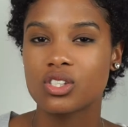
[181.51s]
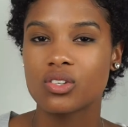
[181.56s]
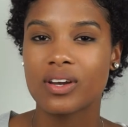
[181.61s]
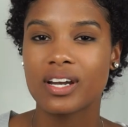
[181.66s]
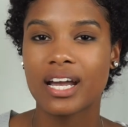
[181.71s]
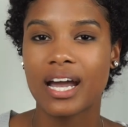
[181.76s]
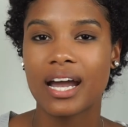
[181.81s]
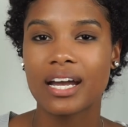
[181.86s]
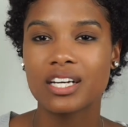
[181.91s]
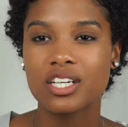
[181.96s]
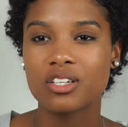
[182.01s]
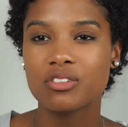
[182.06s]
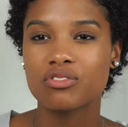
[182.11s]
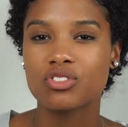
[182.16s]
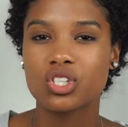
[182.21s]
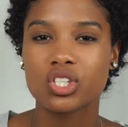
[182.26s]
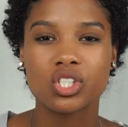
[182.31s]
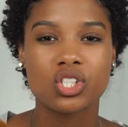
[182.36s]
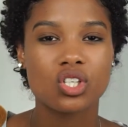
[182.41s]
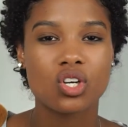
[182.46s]
So I kind
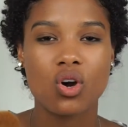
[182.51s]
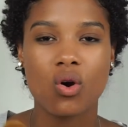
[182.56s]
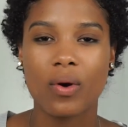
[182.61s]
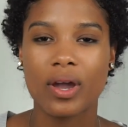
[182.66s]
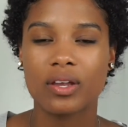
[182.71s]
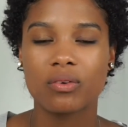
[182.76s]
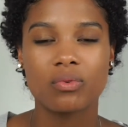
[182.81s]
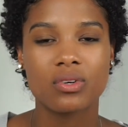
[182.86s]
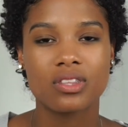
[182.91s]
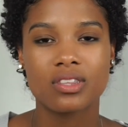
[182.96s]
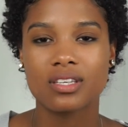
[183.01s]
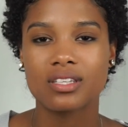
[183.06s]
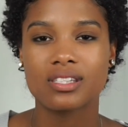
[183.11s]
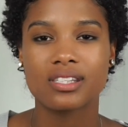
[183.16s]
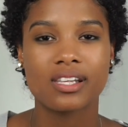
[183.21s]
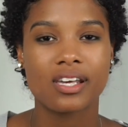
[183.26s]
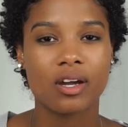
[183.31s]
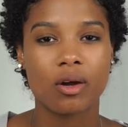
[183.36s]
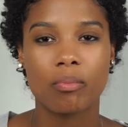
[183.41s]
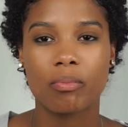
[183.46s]
of just go in with
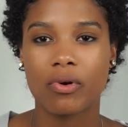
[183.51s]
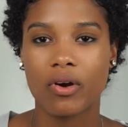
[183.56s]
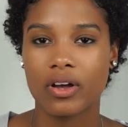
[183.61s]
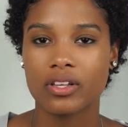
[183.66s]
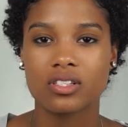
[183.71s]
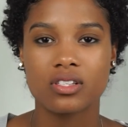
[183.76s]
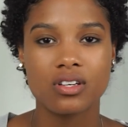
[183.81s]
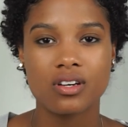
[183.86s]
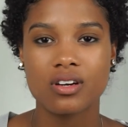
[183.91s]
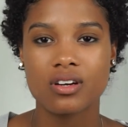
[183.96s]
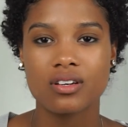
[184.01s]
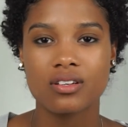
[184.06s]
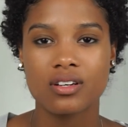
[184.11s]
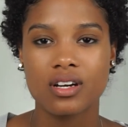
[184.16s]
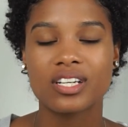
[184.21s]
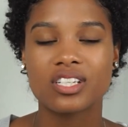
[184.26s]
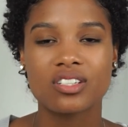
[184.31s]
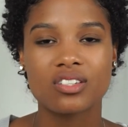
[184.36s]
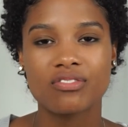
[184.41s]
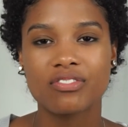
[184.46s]
this like a bronzer.
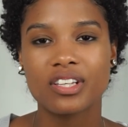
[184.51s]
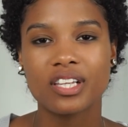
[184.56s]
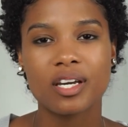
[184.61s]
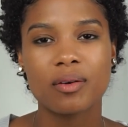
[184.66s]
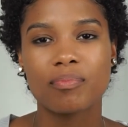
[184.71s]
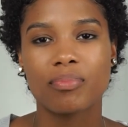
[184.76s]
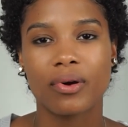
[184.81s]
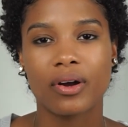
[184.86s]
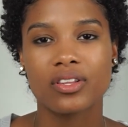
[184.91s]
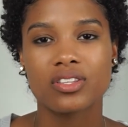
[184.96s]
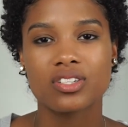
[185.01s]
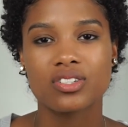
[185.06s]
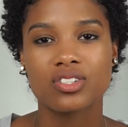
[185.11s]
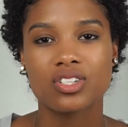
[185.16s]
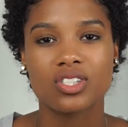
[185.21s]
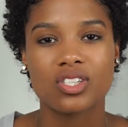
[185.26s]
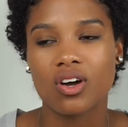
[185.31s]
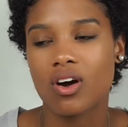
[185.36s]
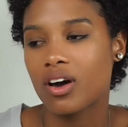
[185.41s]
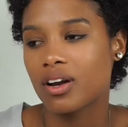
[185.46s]
I just feel like bronzer
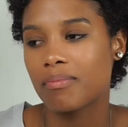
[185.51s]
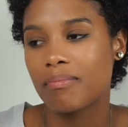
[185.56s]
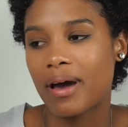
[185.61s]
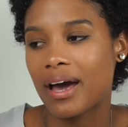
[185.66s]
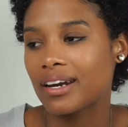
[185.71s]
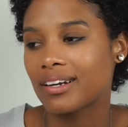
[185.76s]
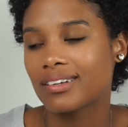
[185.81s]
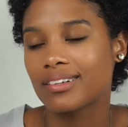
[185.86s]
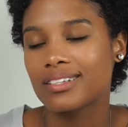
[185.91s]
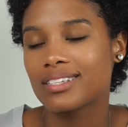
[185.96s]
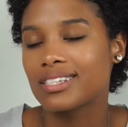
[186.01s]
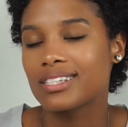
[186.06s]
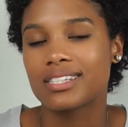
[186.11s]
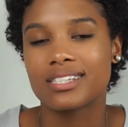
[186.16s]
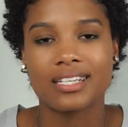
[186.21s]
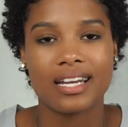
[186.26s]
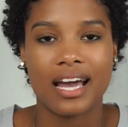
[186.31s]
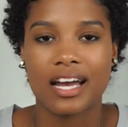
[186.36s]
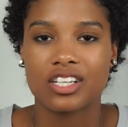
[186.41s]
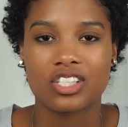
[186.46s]
just automatically
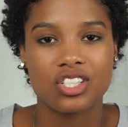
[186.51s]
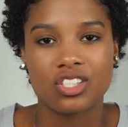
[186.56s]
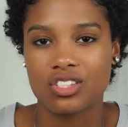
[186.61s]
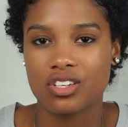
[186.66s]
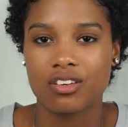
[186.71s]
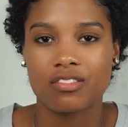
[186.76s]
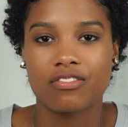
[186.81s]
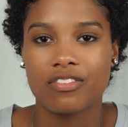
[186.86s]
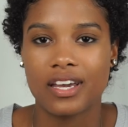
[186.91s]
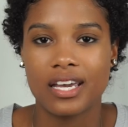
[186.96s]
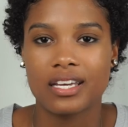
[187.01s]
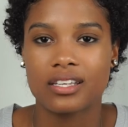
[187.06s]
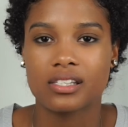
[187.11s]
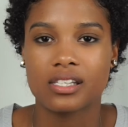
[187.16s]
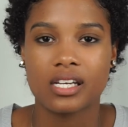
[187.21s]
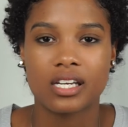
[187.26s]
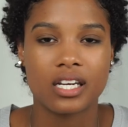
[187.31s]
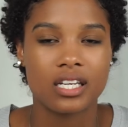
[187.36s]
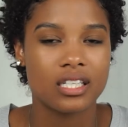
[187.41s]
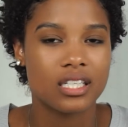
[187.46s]
snatches your face.
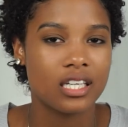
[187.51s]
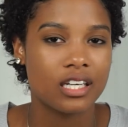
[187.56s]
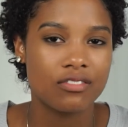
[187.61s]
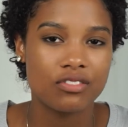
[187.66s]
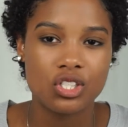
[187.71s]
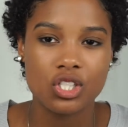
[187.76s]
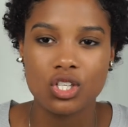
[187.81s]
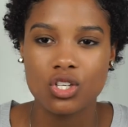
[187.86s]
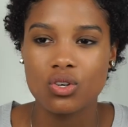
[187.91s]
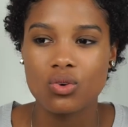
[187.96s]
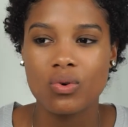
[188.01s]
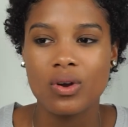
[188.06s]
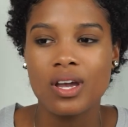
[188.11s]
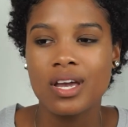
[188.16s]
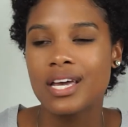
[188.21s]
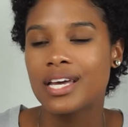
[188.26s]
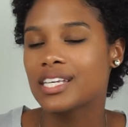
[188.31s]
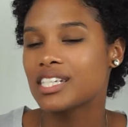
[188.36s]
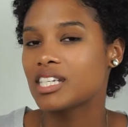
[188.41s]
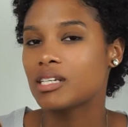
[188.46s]
Like it gives you
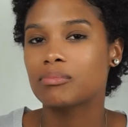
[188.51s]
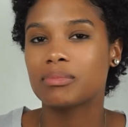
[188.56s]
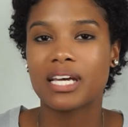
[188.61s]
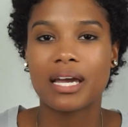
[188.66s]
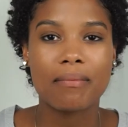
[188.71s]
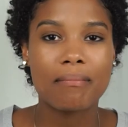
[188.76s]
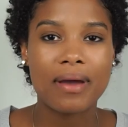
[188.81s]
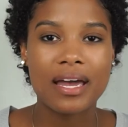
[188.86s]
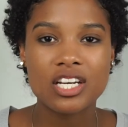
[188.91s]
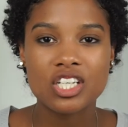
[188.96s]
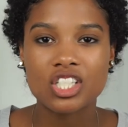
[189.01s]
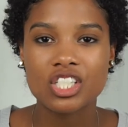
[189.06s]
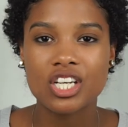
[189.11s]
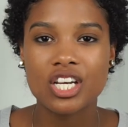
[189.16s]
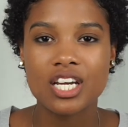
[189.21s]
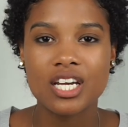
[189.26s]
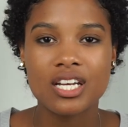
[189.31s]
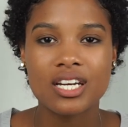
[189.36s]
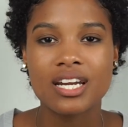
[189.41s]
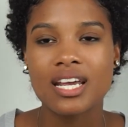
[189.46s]
some
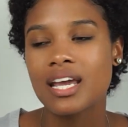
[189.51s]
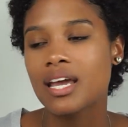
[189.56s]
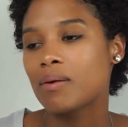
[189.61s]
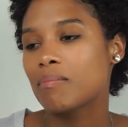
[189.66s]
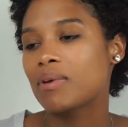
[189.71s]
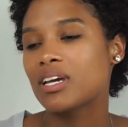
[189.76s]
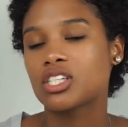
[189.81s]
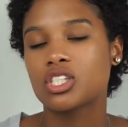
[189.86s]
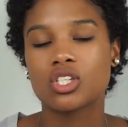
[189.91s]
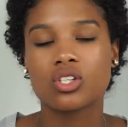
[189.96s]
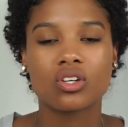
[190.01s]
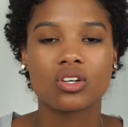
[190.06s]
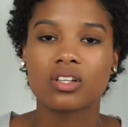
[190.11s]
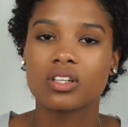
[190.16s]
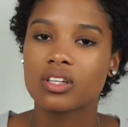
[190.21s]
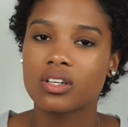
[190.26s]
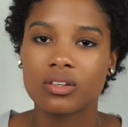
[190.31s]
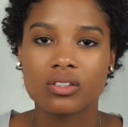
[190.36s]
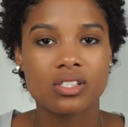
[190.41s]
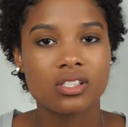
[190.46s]
dimension, makes you look a
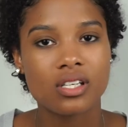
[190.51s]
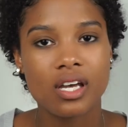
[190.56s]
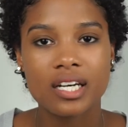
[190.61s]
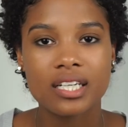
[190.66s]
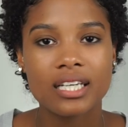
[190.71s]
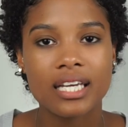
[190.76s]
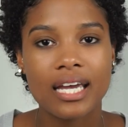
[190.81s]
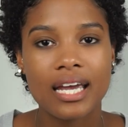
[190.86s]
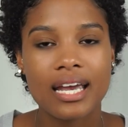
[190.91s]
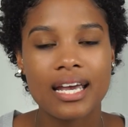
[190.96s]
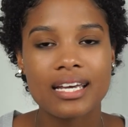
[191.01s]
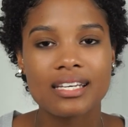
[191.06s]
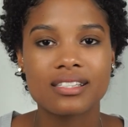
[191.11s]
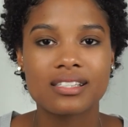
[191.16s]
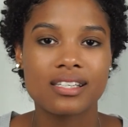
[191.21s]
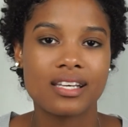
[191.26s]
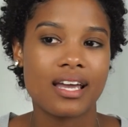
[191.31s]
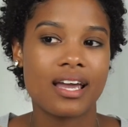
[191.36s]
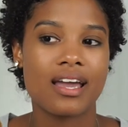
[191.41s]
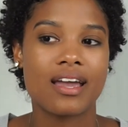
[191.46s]
little
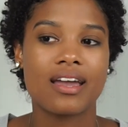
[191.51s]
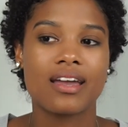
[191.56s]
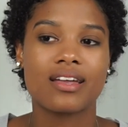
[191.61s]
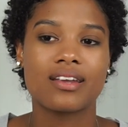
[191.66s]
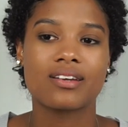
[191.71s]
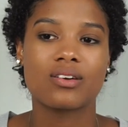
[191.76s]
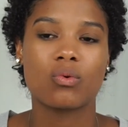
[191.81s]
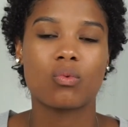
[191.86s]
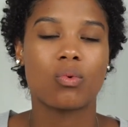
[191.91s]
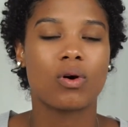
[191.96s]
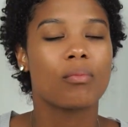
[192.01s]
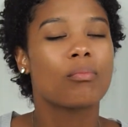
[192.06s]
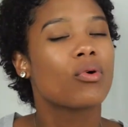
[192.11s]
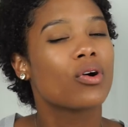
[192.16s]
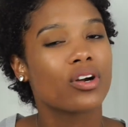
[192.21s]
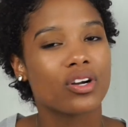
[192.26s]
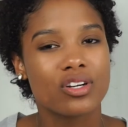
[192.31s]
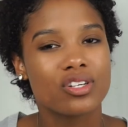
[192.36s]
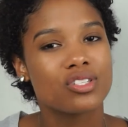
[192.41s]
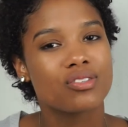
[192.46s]
sun-kissed, and what
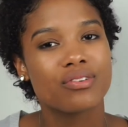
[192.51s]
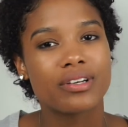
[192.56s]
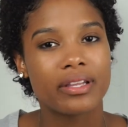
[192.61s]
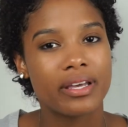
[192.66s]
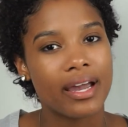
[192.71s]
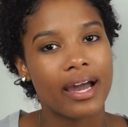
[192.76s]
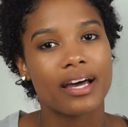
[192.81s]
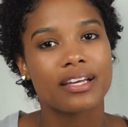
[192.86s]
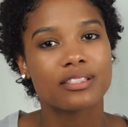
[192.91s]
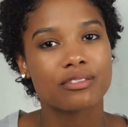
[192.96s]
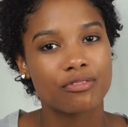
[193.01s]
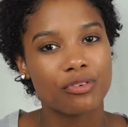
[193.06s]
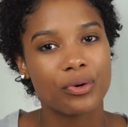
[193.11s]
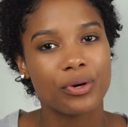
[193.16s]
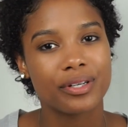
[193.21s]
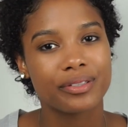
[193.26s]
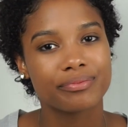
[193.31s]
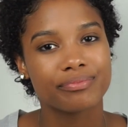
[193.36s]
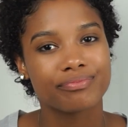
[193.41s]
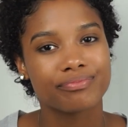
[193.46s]
more could you really ask
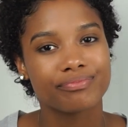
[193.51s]
for?